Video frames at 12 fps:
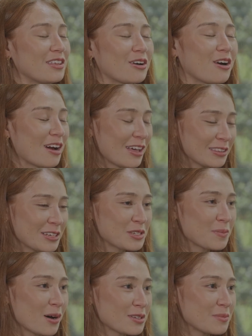there are endless
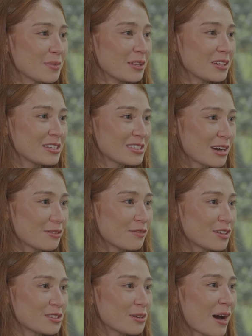possibilities that
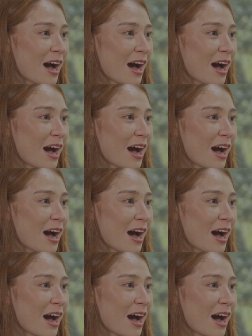Revizto